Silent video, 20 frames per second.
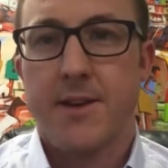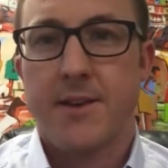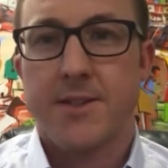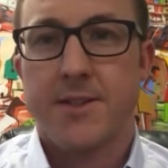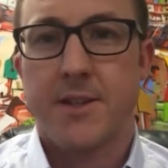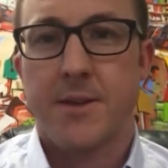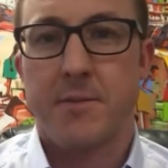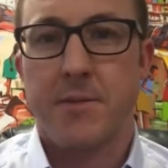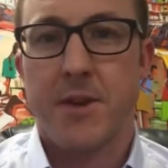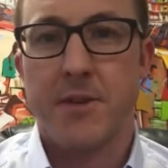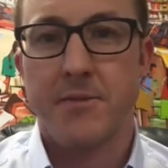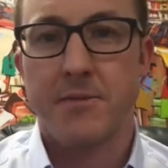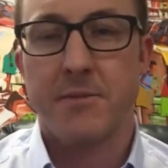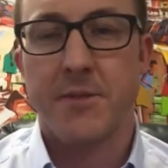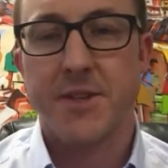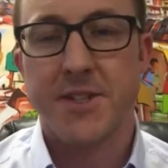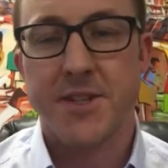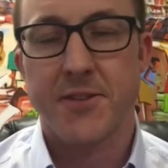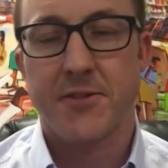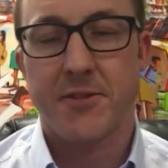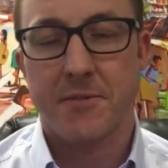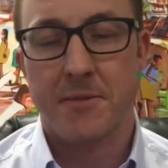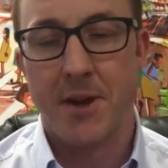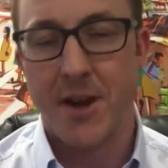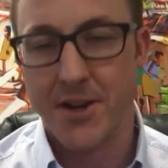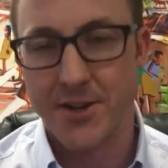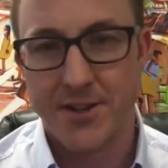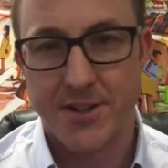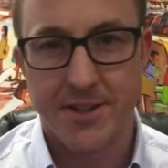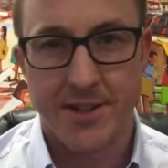some
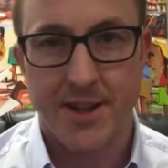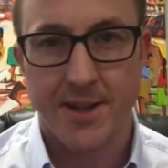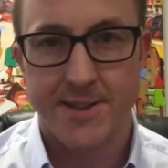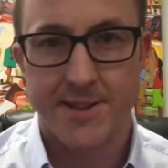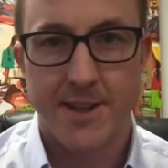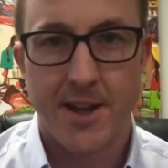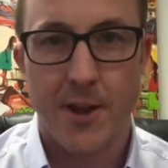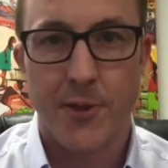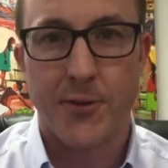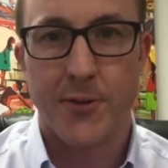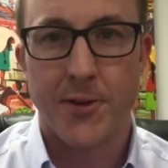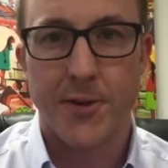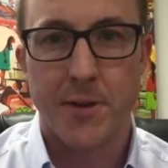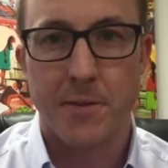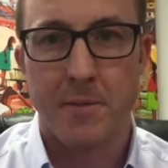misinformation that's out there in